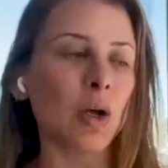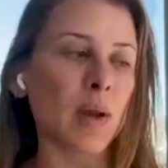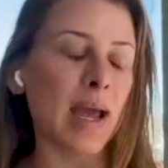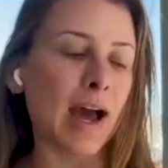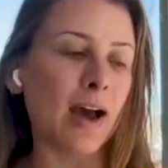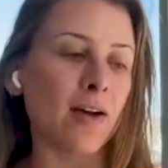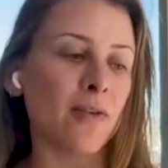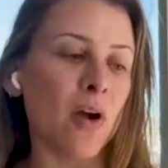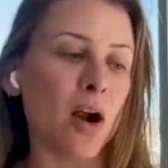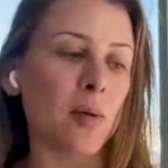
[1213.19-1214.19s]
We
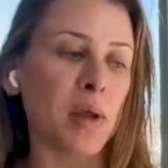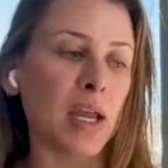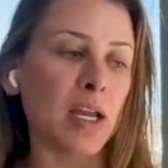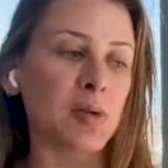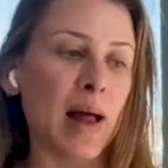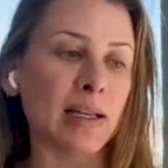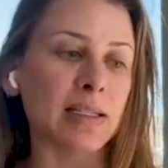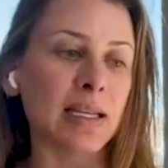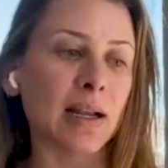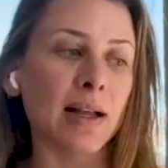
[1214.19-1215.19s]
have our pH
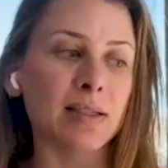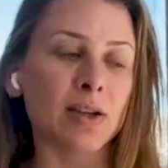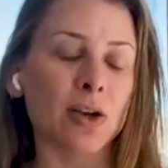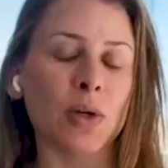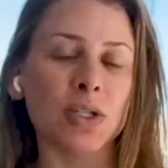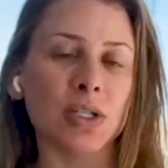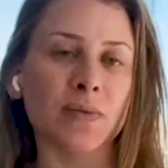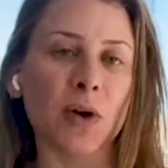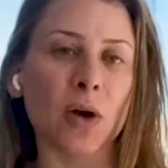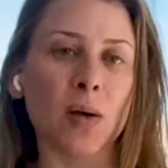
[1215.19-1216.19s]
balancing cleanser, which is
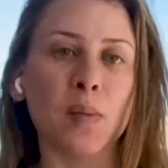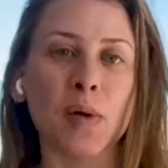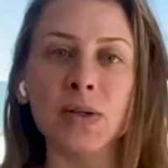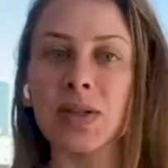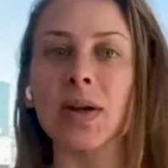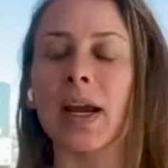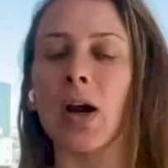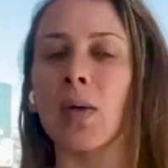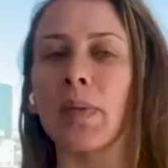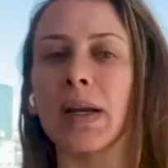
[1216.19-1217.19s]
for personal
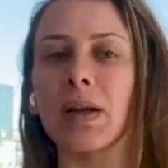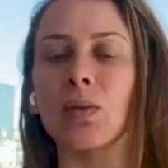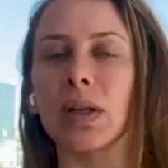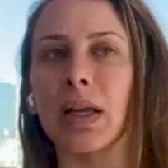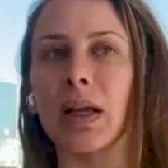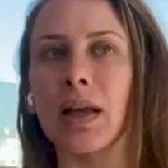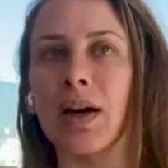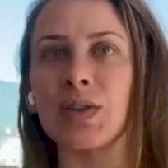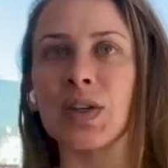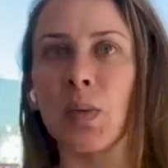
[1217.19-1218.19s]
care, but it really
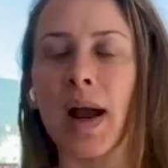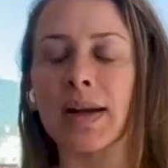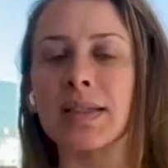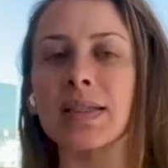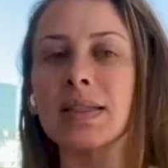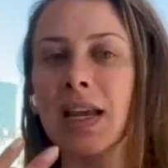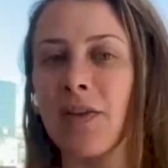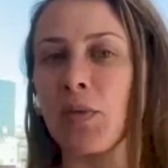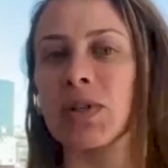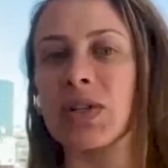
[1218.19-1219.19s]
allows you to practice
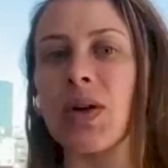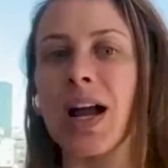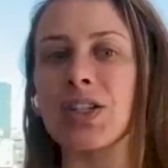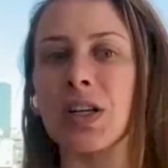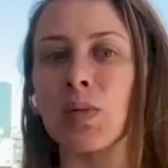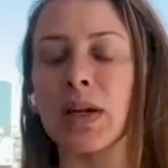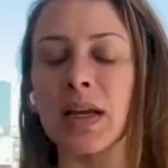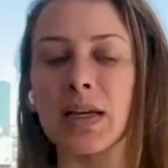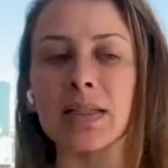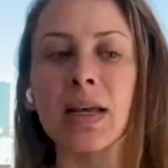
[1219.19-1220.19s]
safe personal hygiene
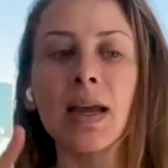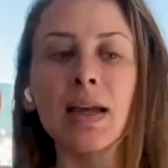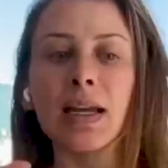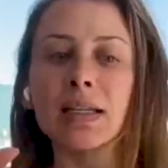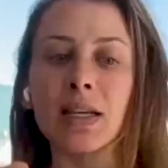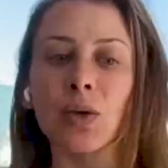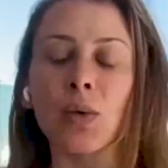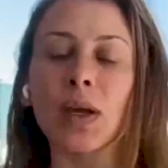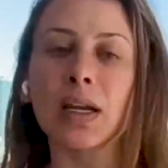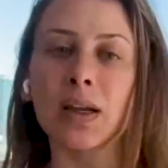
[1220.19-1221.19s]
because its
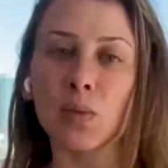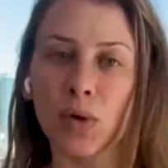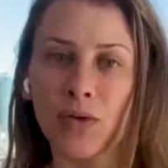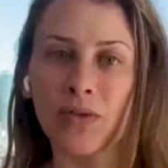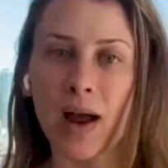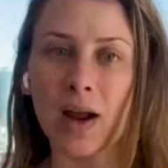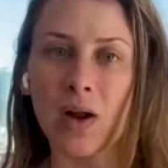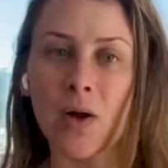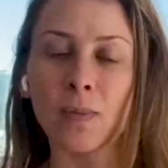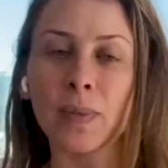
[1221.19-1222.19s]
ingredient
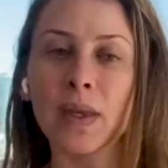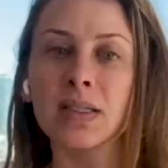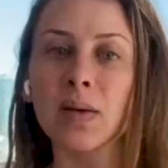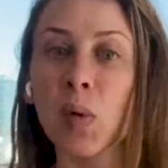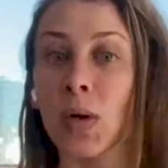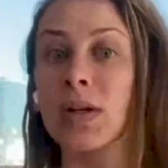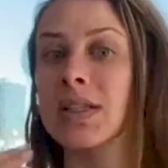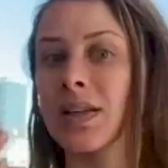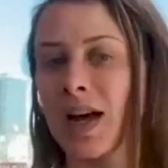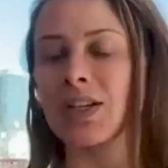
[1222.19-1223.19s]
profile
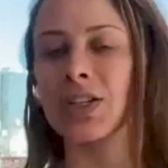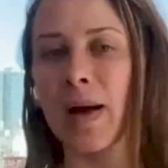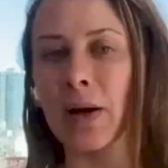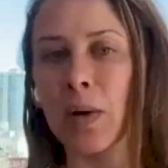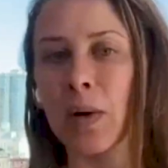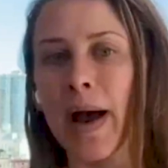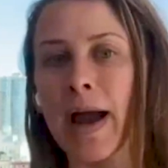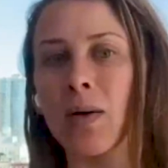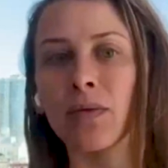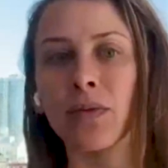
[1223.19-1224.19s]
supports the vaginal
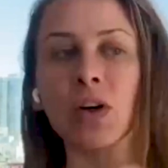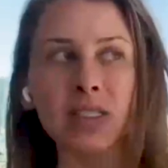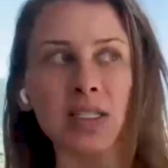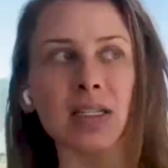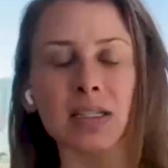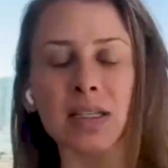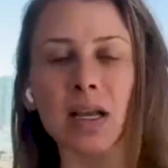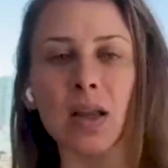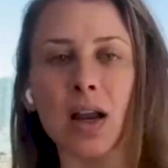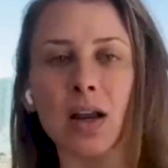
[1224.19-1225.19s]
microbiome versus
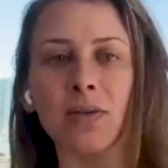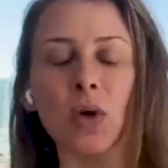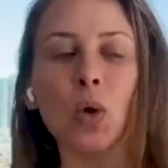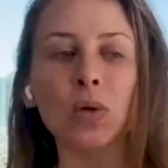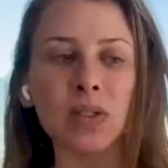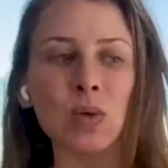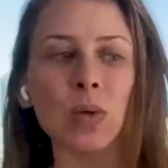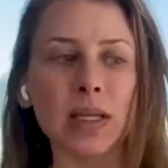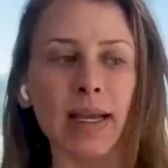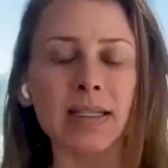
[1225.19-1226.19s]
a lot of old
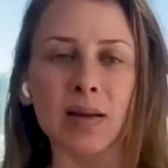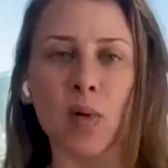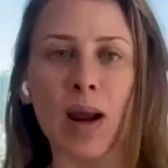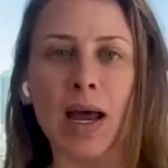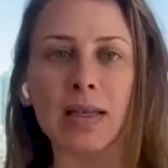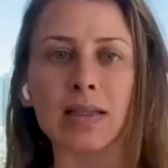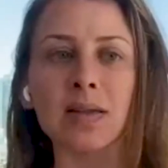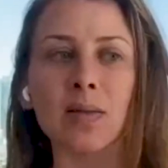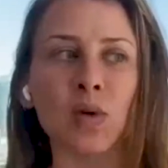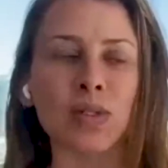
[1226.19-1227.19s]
school legacy
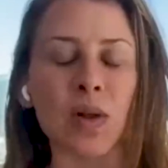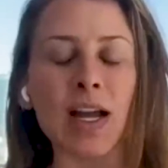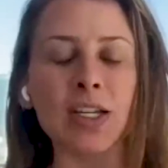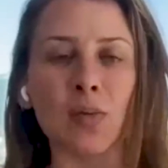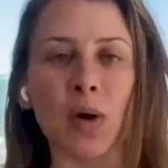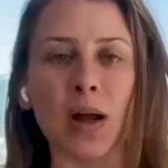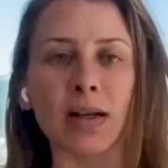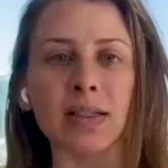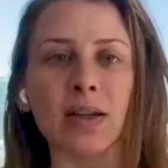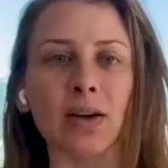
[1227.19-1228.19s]
brands, personal hygiene
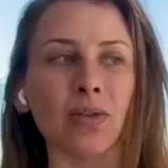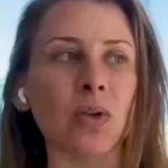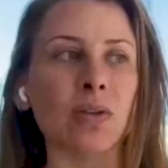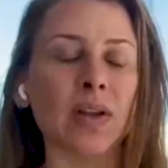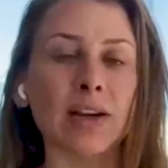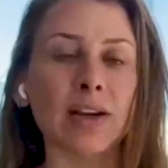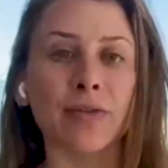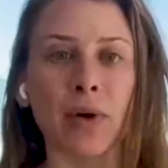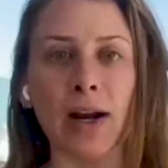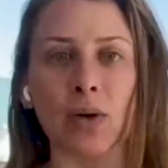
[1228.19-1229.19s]
products that are full of like
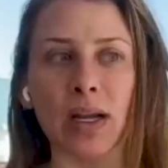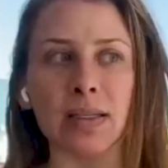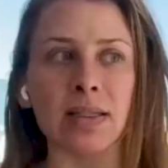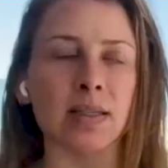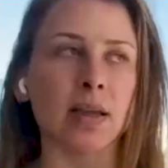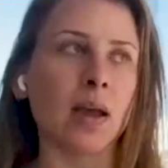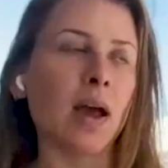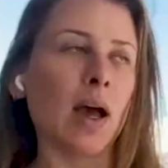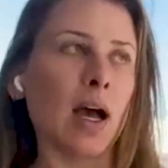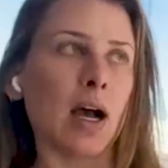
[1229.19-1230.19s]
fragrance
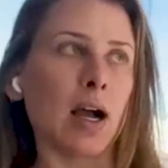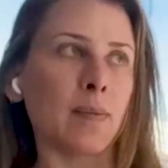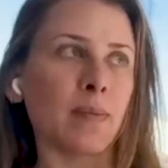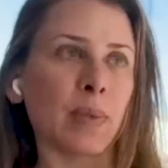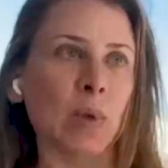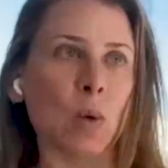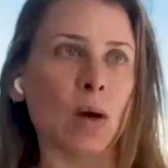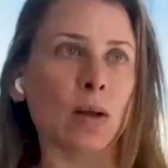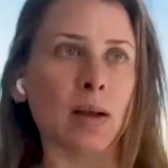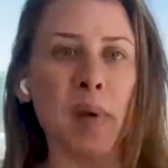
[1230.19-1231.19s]

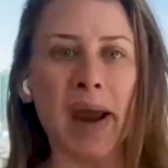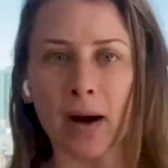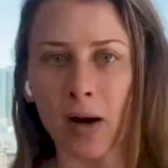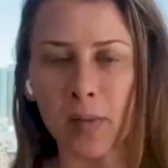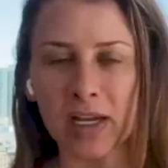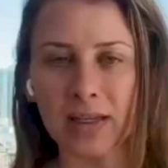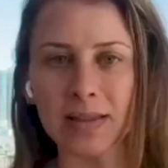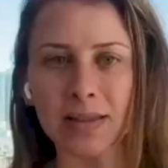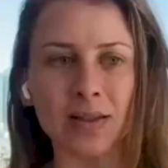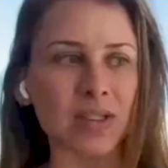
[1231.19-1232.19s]
or like
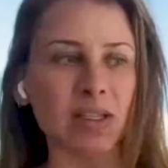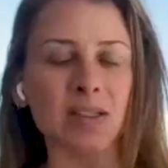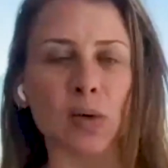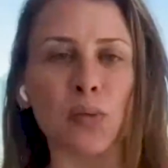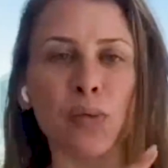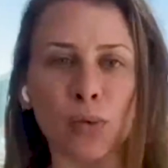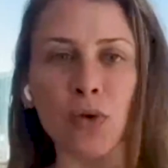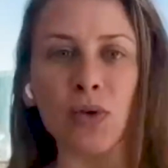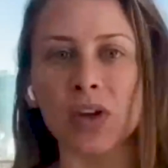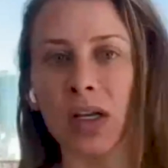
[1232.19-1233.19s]
parabens. Those things are
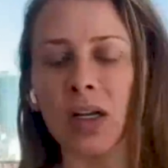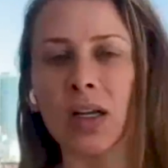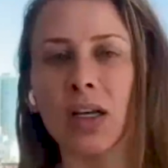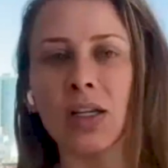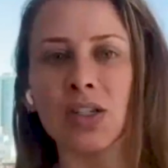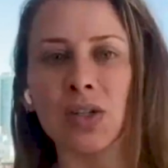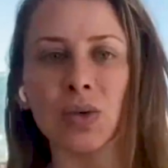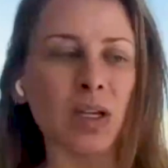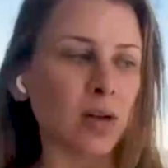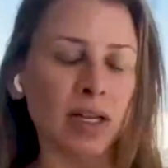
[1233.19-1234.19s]
proven
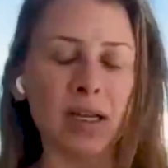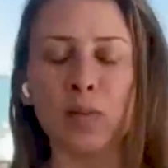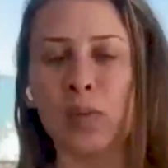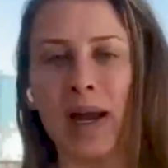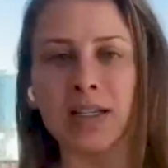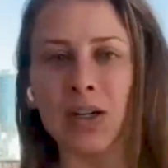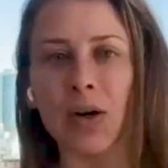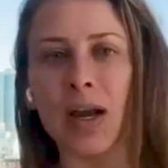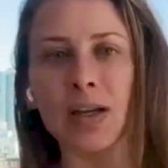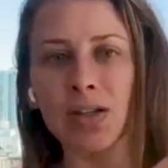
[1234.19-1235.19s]
to kill good
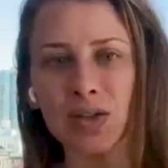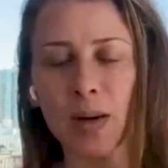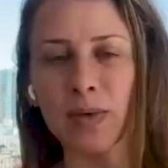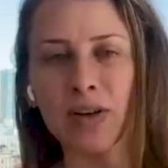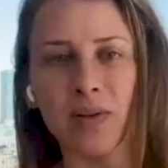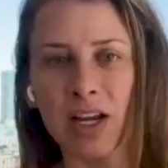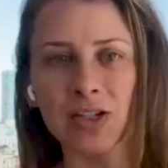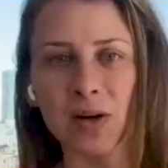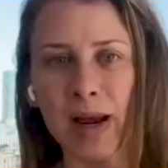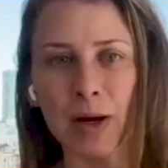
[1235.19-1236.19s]
bacteria and disrupt the
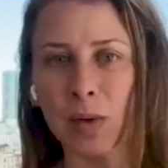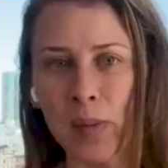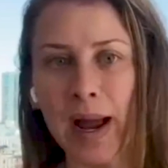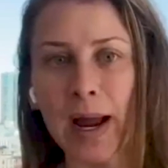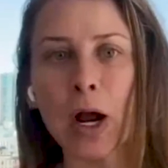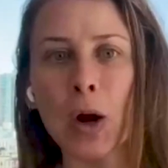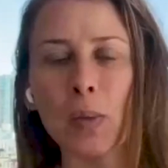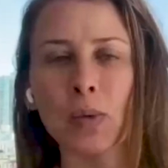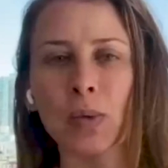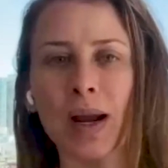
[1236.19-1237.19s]
vaginal
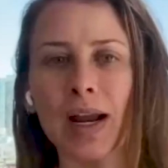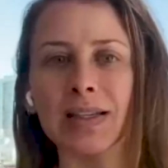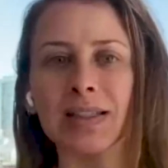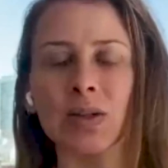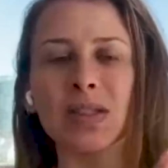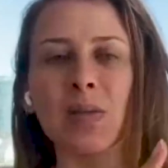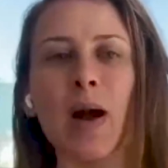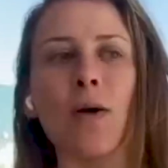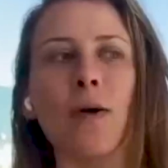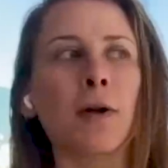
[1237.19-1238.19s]
microbiome, right? So it's
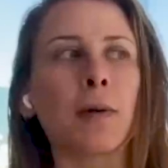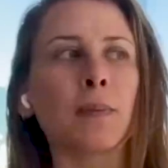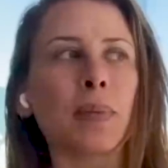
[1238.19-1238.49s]
about